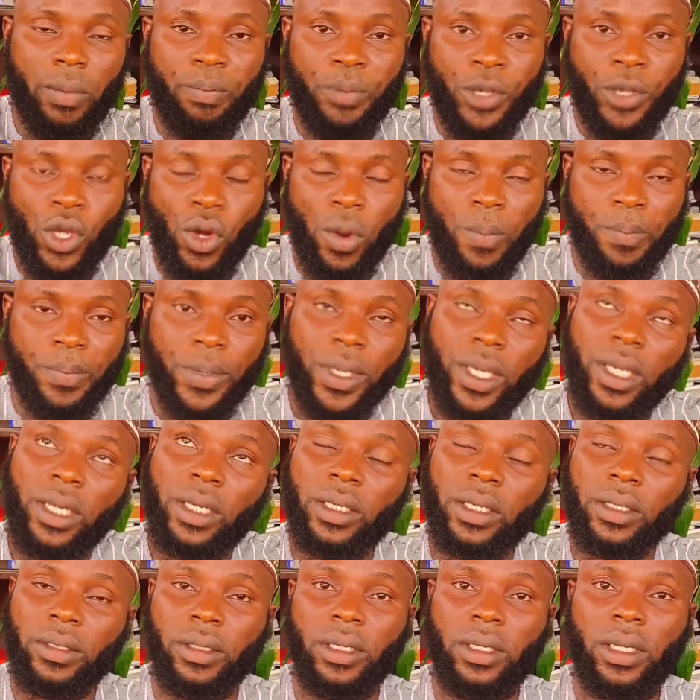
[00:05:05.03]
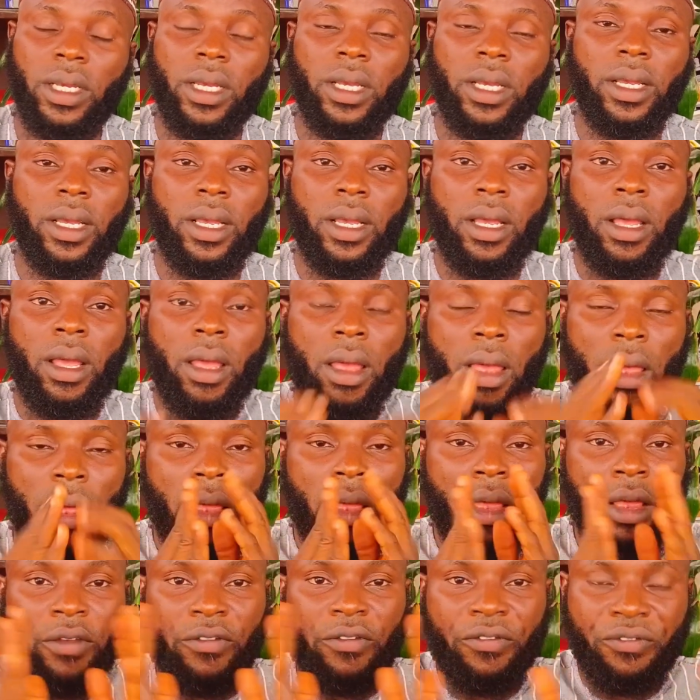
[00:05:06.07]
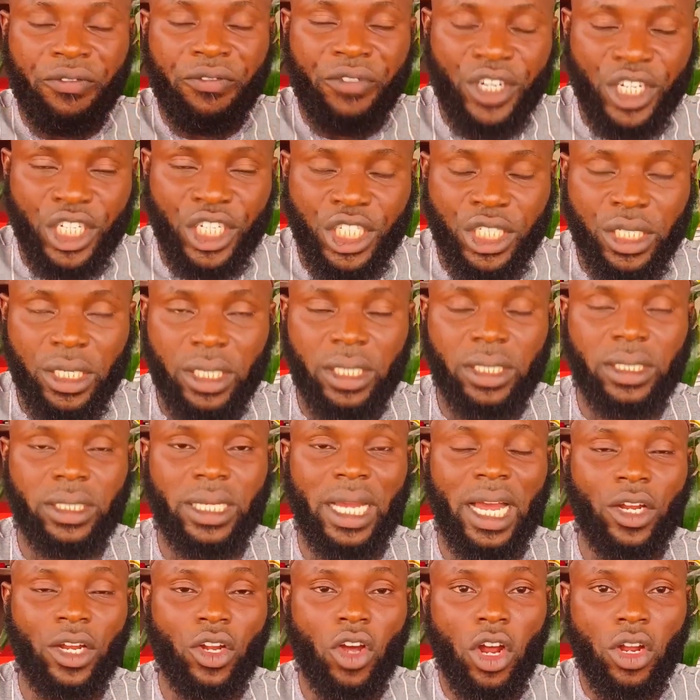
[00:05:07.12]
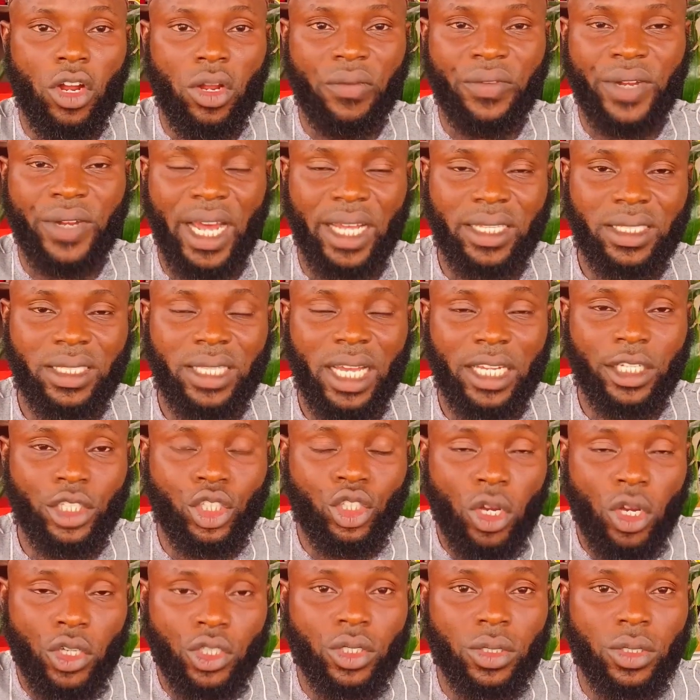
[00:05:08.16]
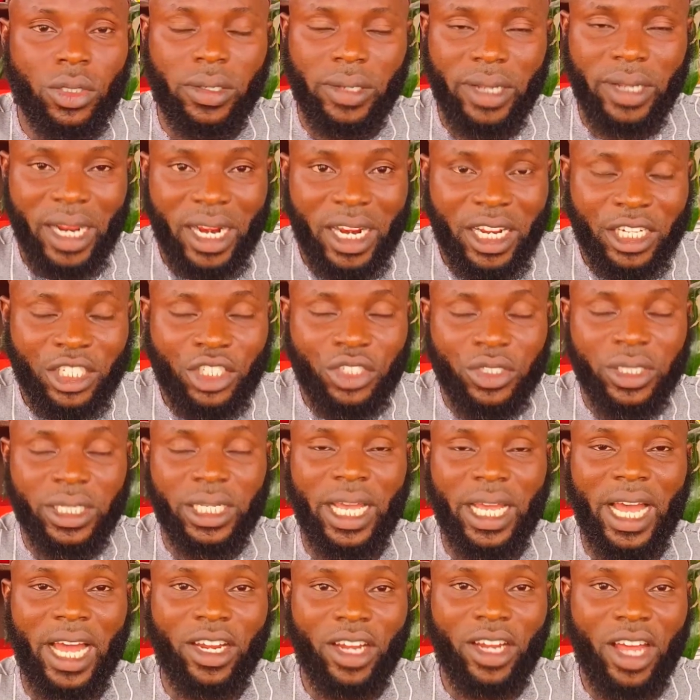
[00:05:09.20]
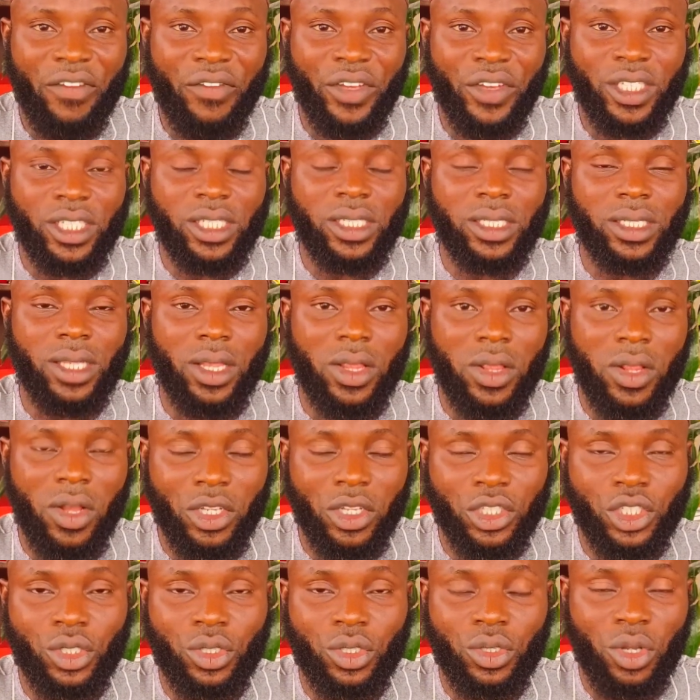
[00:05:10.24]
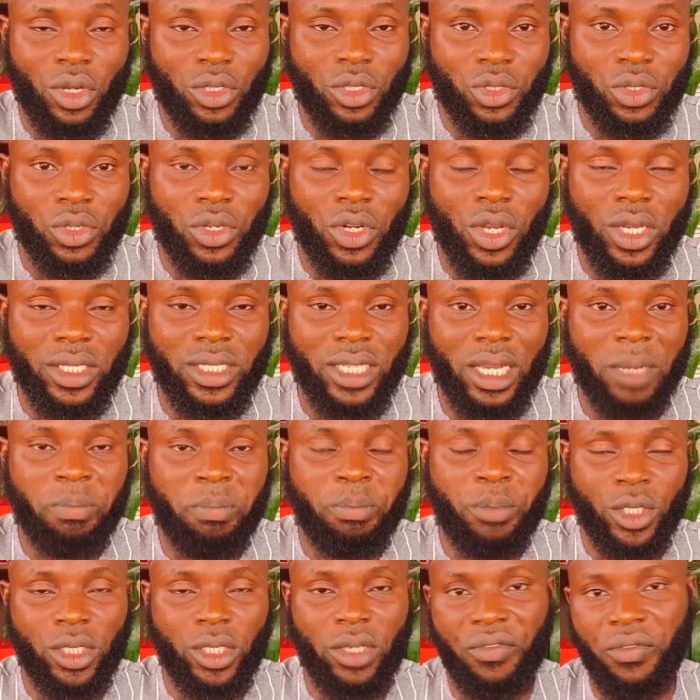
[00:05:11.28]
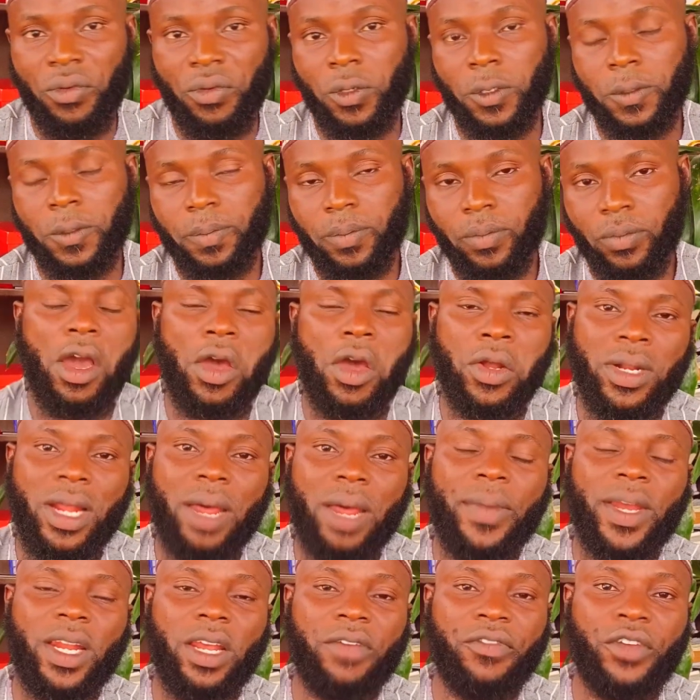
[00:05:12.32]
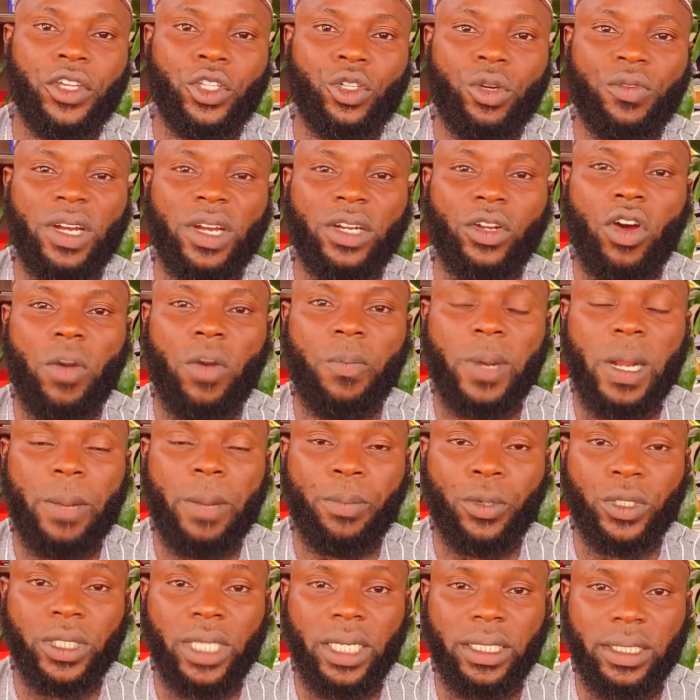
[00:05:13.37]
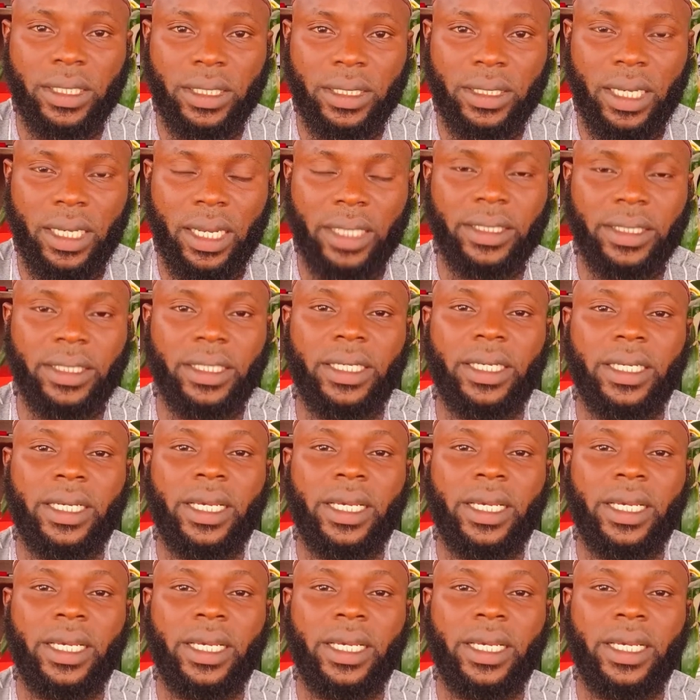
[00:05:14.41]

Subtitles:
POP finishings and all of that, that's just glittering and everything is luxurious and beautiful. Another benefit of an upland project is that